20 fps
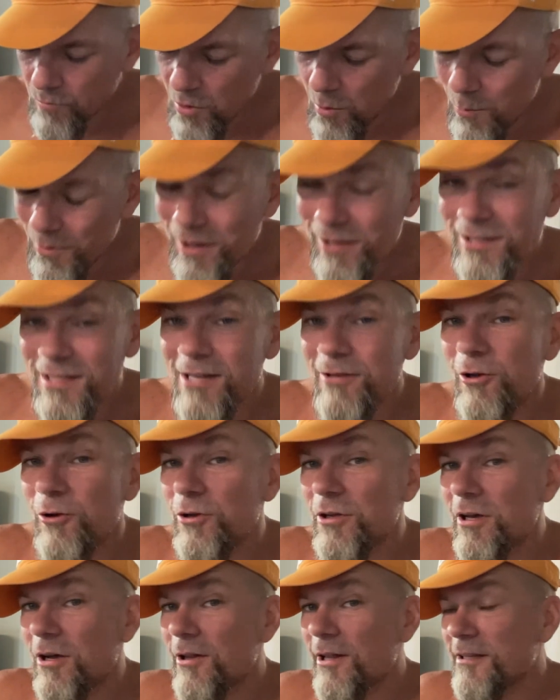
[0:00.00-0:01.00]
Because I know
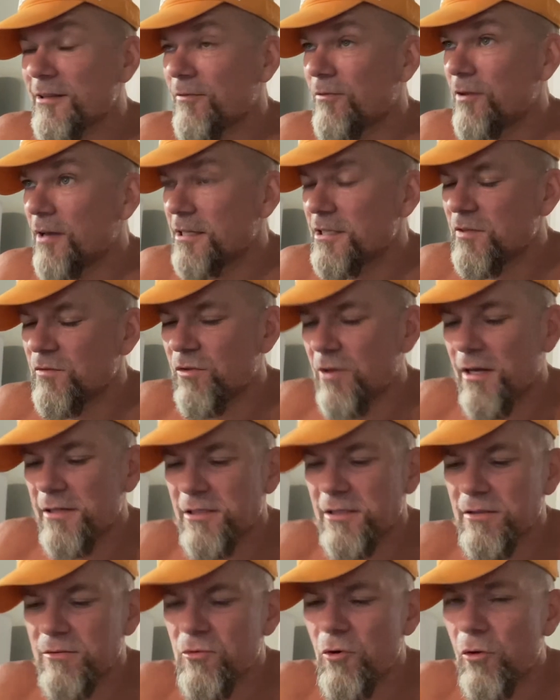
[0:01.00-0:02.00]
y'all like the flashy
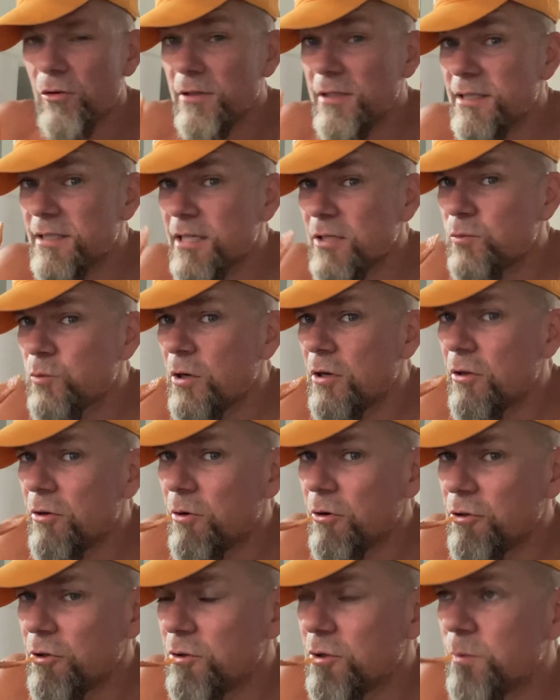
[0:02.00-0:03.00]
flashes, or at least that's what
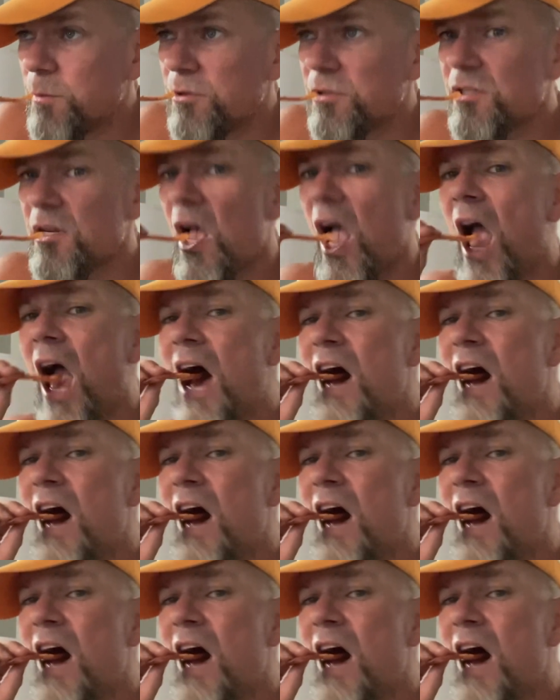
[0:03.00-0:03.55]
other YouTubers said.